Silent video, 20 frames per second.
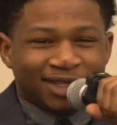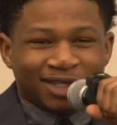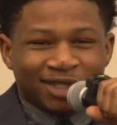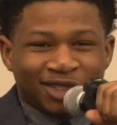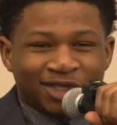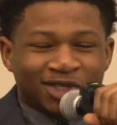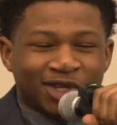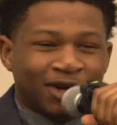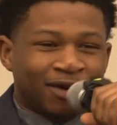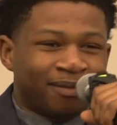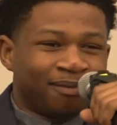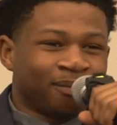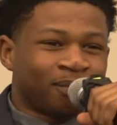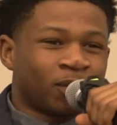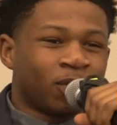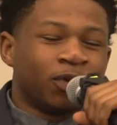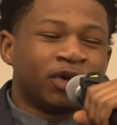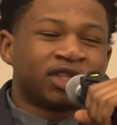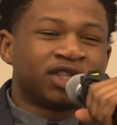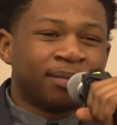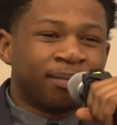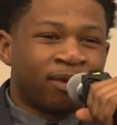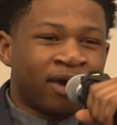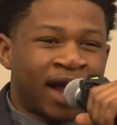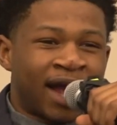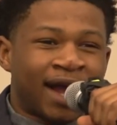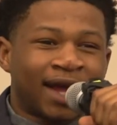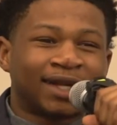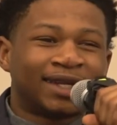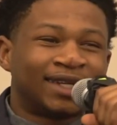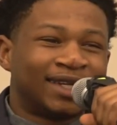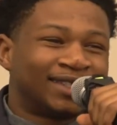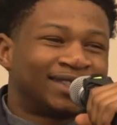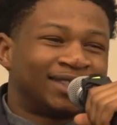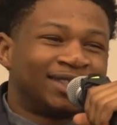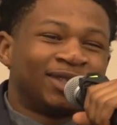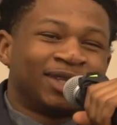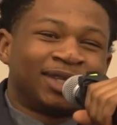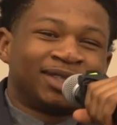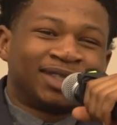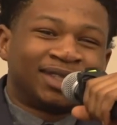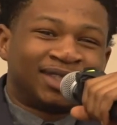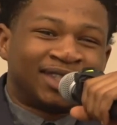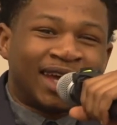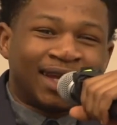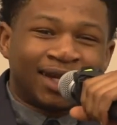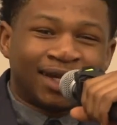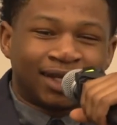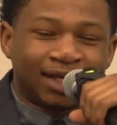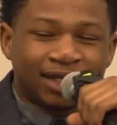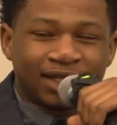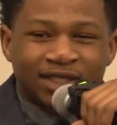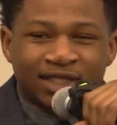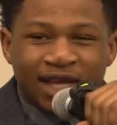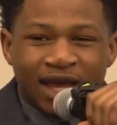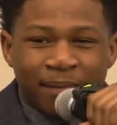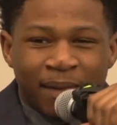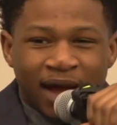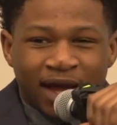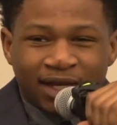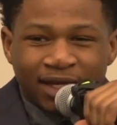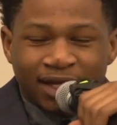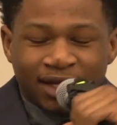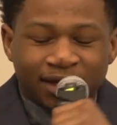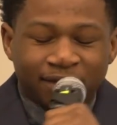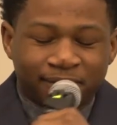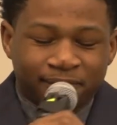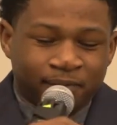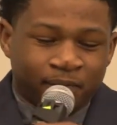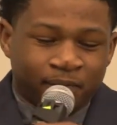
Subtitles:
So with the brand, it's technically the same idea.